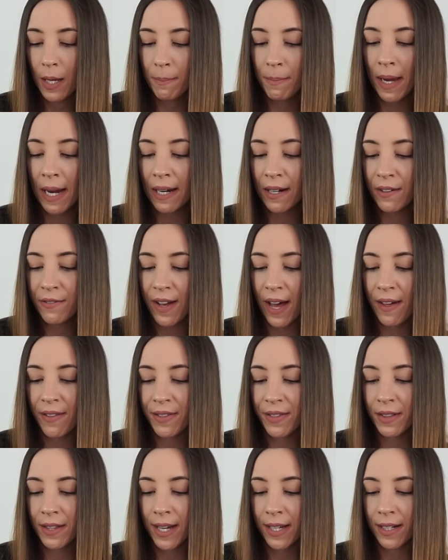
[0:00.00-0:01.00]
pair of
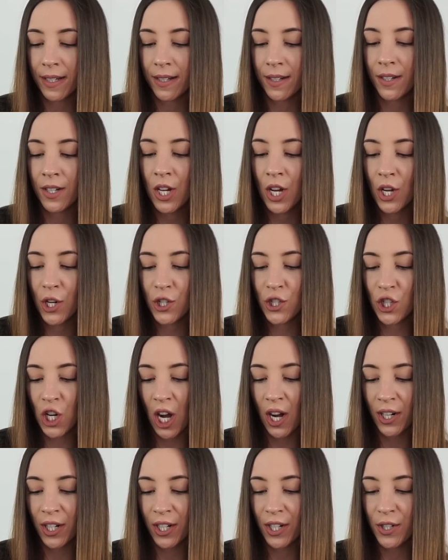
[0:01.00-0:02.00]
Athleta
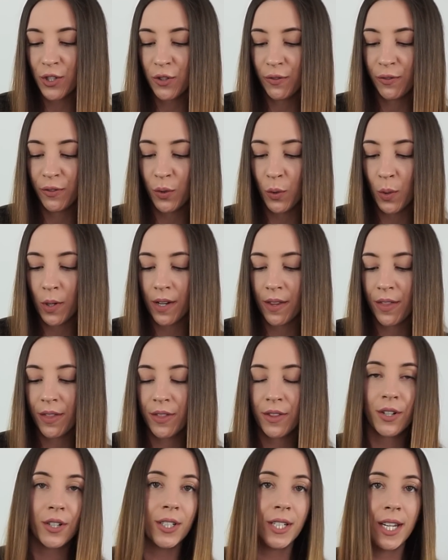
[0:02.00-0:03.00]
joggers for
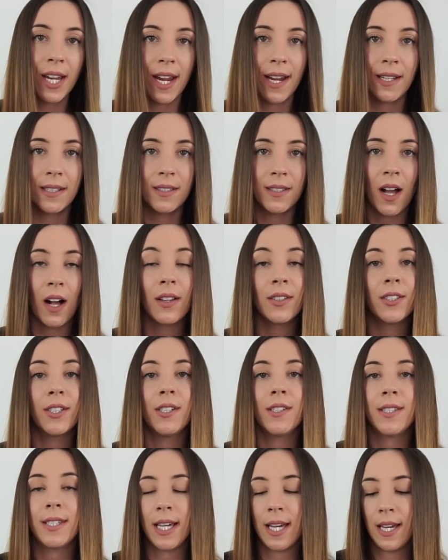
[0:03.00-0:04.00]

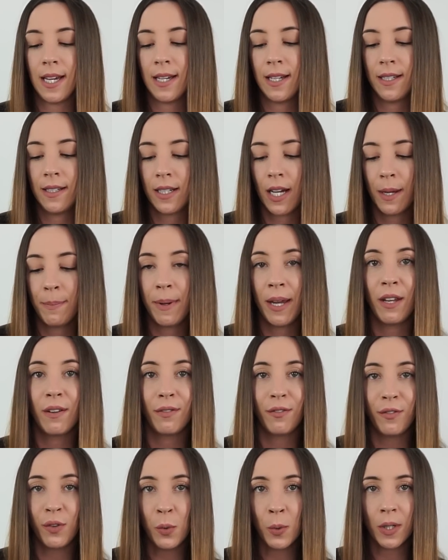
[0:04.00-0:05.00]
$38 and I paid
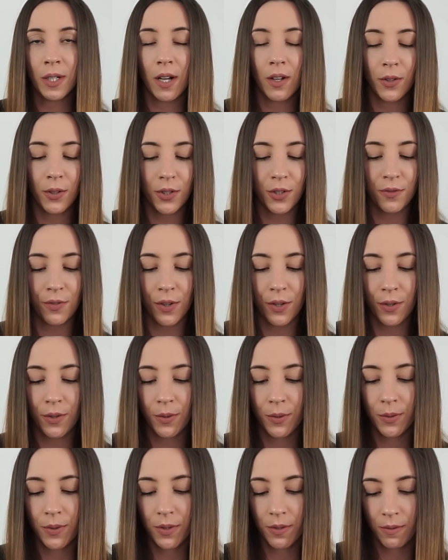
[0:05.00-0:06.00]
$4 for
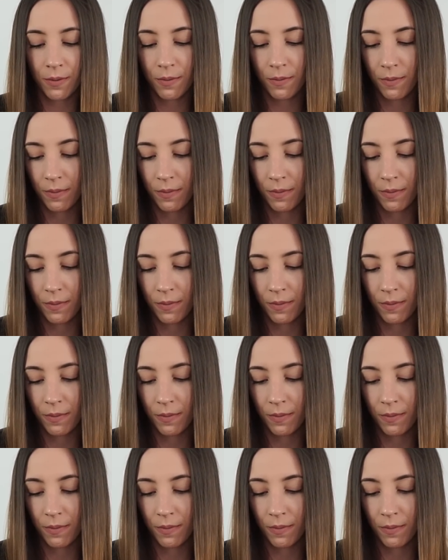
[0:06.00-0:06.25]
those.